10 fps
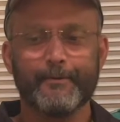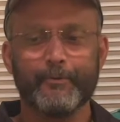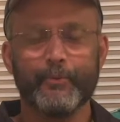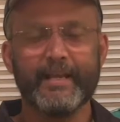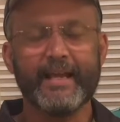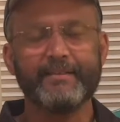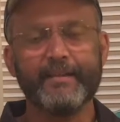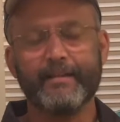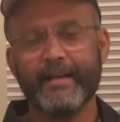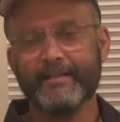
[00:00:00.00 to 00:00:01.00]
Well, I
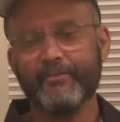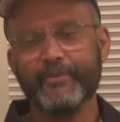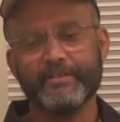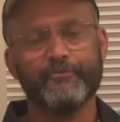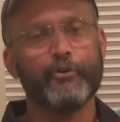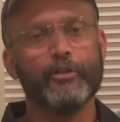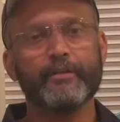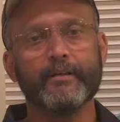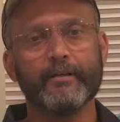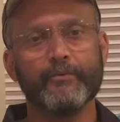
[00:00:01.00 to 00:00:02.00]
think first of all,
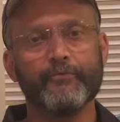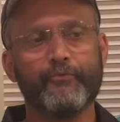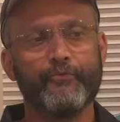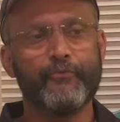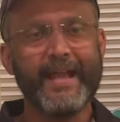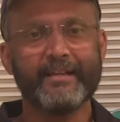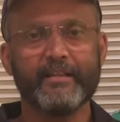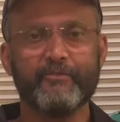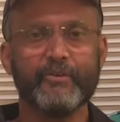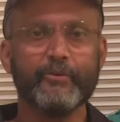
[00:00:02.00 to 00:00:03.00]
the fact
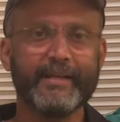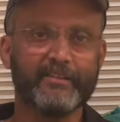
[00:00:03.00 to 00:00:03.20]
that we were